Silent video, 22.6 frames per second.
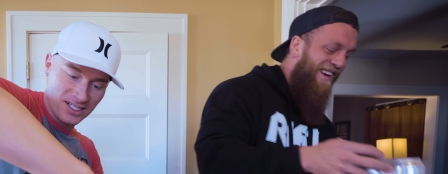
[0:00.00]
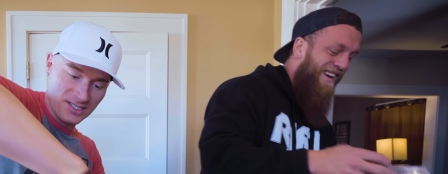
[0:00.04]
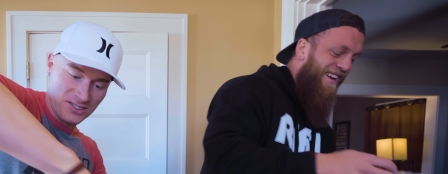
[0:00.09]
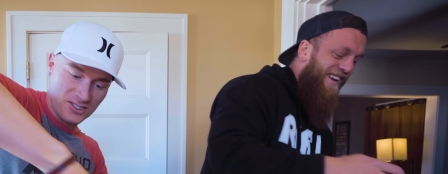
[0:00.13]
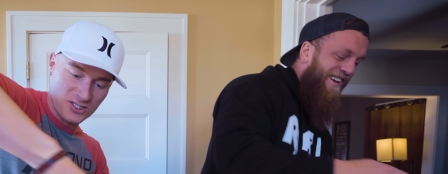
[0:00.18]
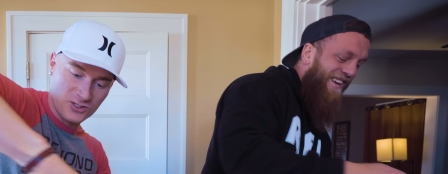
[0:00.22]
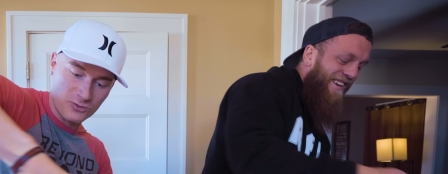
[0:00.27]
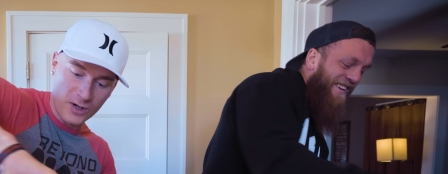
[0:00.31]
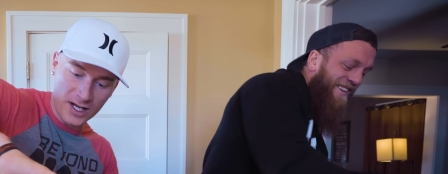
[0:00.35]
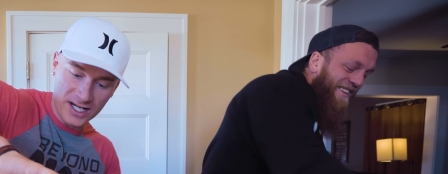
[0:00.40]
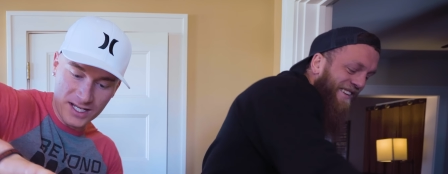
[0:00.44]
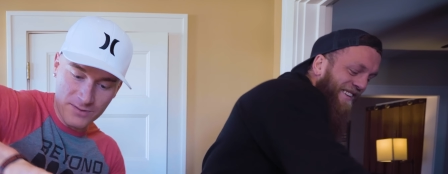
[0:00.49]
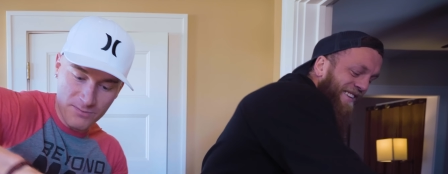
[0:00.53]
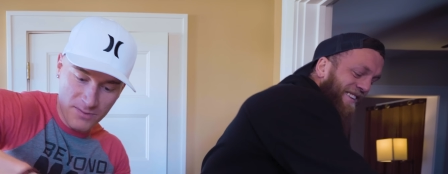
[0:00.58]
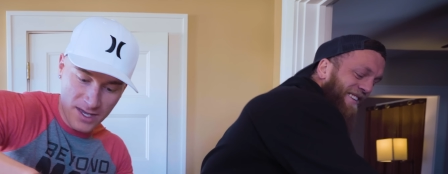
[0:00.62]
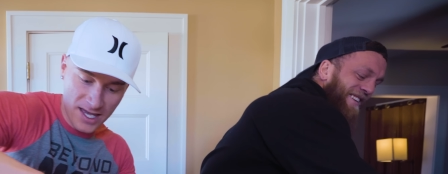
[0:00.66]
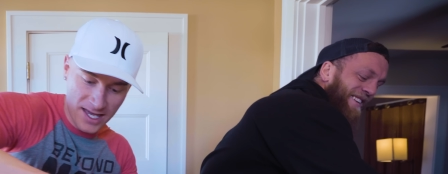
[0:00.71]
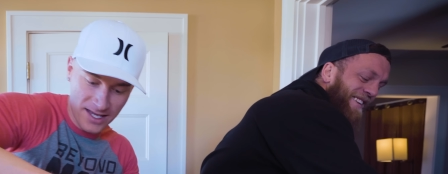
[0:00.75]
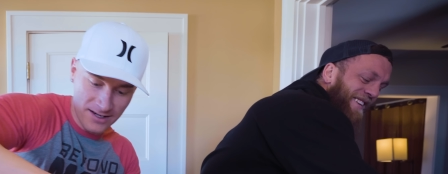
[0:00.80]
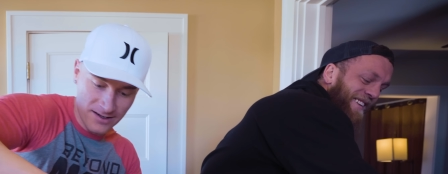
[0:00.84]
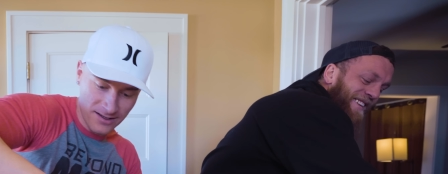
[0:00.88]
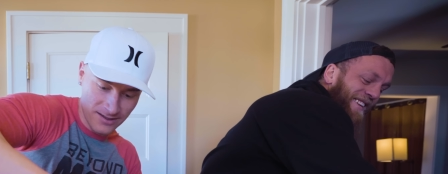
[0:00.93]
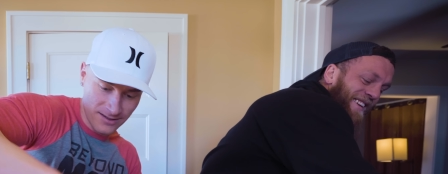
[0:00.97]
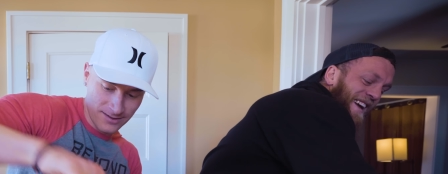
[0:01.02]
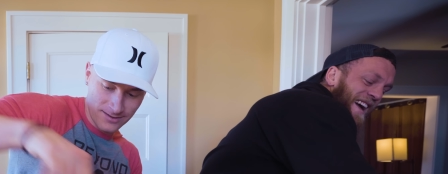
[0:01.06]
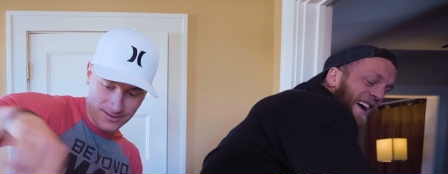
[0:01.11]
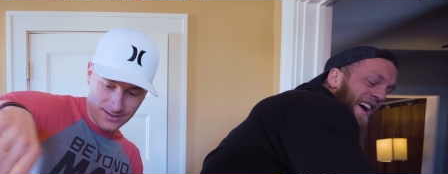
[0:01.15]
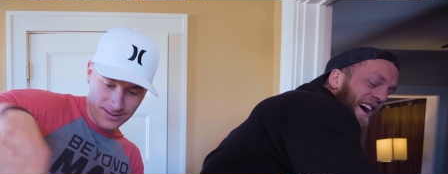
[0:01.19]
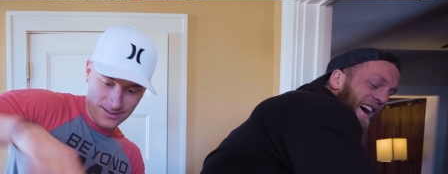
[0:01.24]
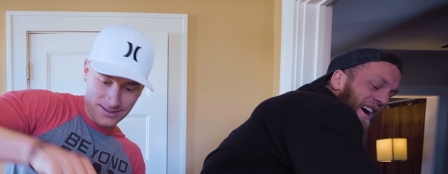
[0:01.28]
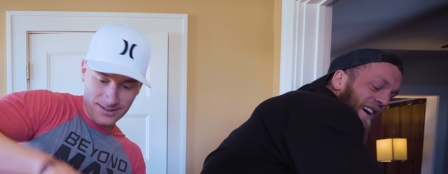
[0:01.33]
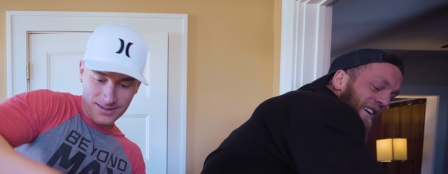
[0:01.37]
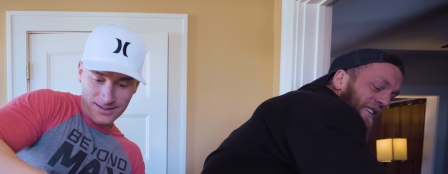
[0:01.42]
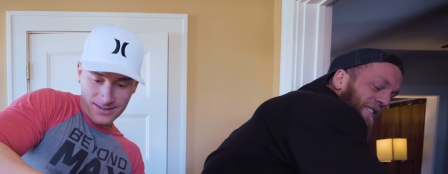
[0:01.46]
Speaker 1: and sweaty men.
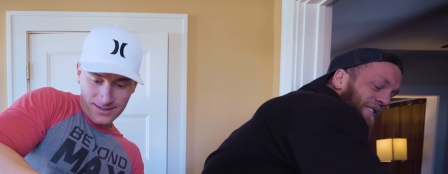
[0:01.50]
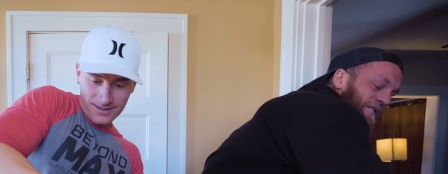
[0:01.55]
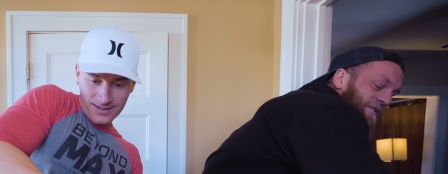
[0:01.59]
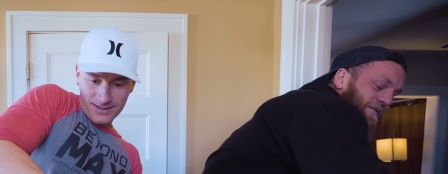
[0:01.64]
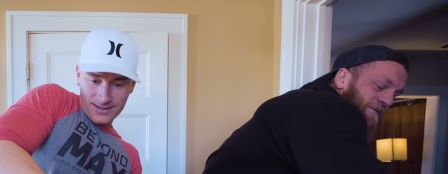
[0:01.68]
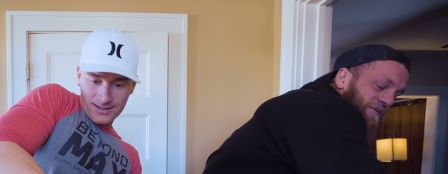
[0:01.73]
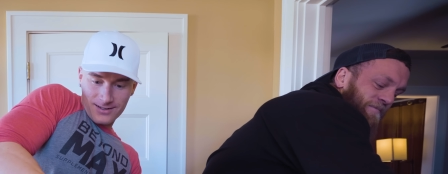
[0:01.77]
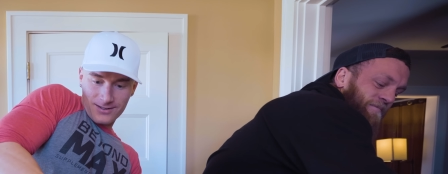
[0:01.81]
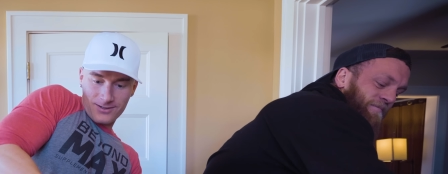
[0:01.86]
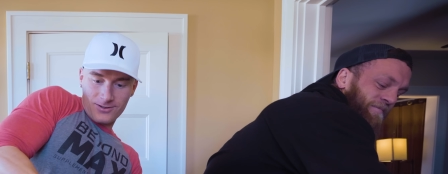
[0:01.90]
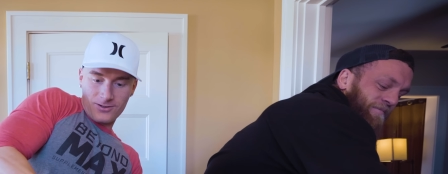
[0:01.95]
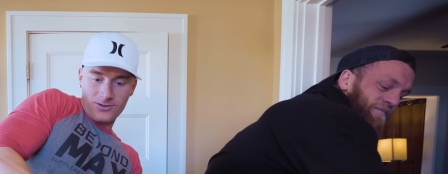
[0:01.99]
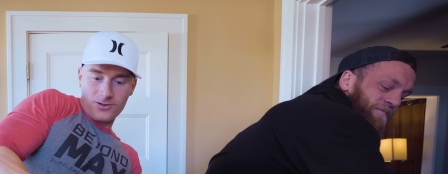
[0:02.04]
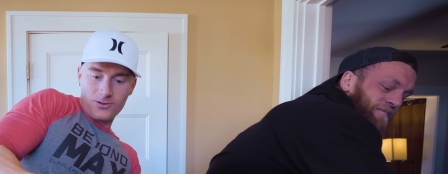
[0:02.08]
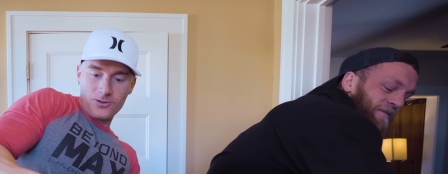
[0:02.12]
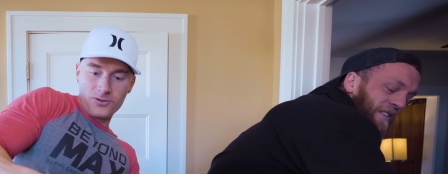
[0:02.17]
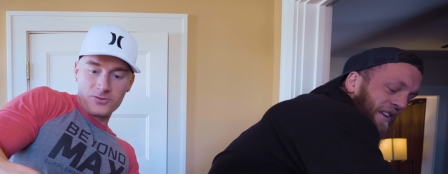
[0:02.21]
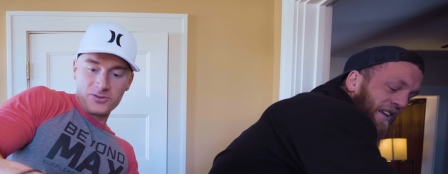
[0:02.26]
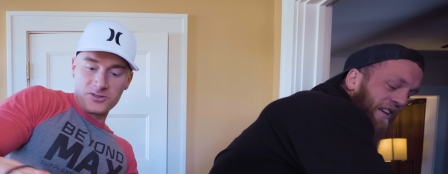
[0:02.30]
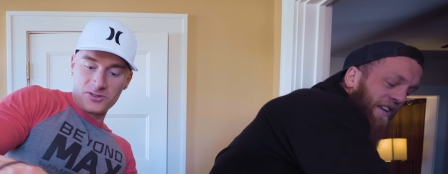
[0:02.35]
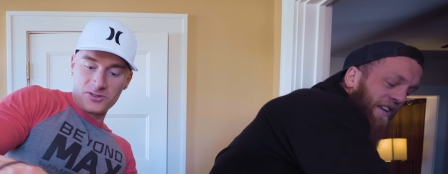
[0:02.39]
Yeah. Oh,